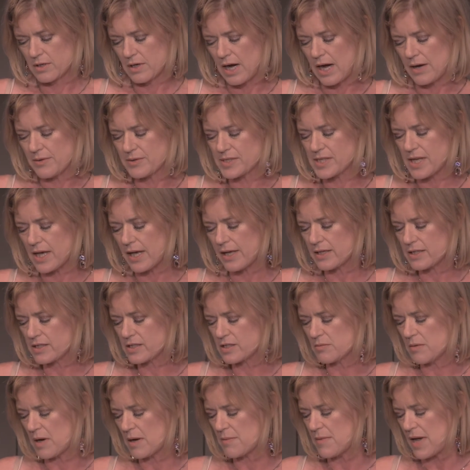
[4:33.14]
I was headed
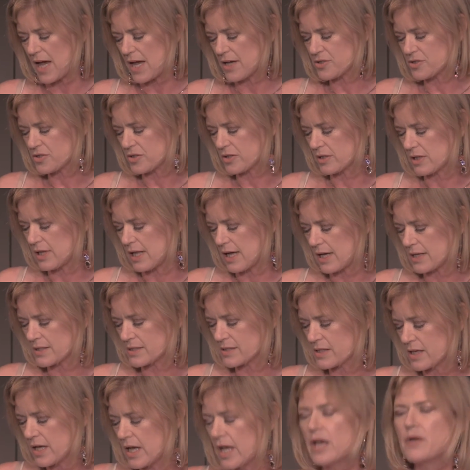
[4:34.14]
to my master
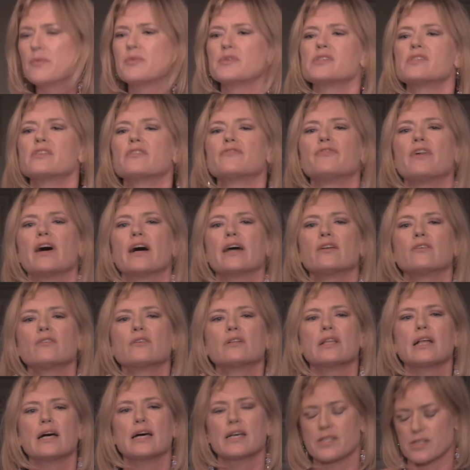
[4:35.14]
class. It was the final
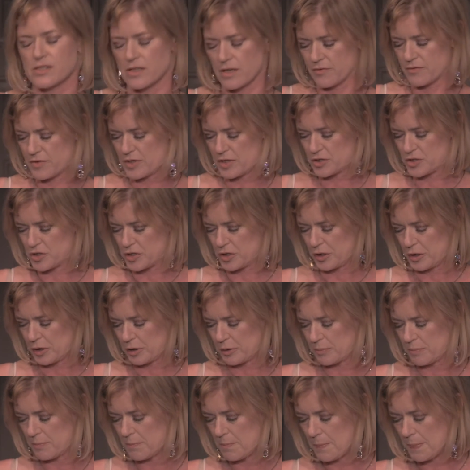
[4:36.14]
class of the
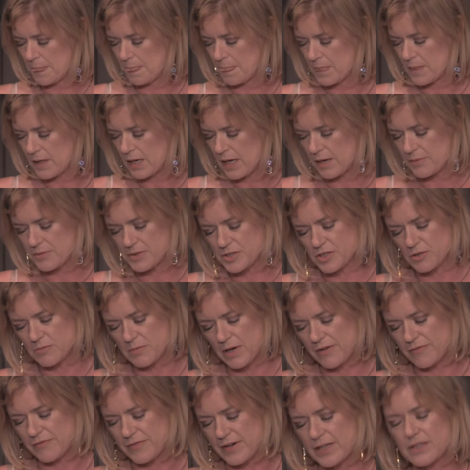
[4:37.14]
term. I would do
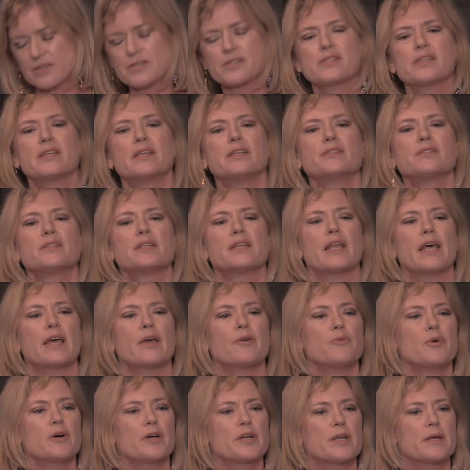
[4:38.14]
my final scene
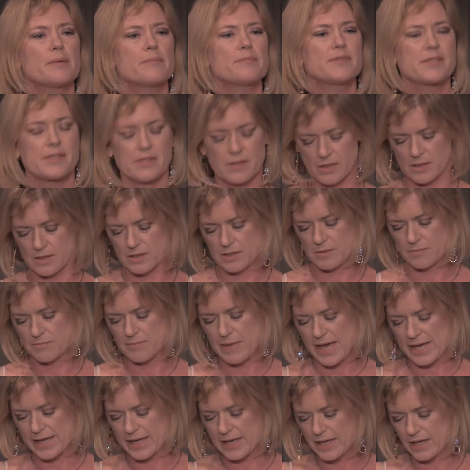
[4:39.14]
today, Williams.
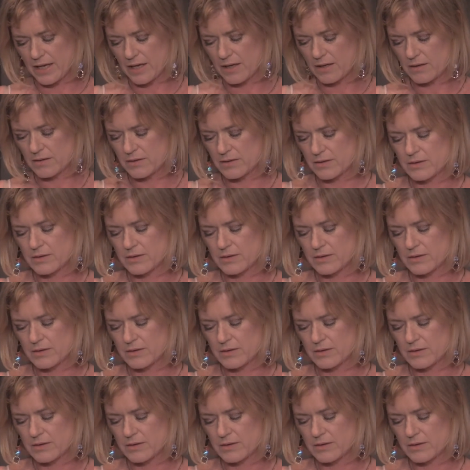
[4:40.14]
Maggie.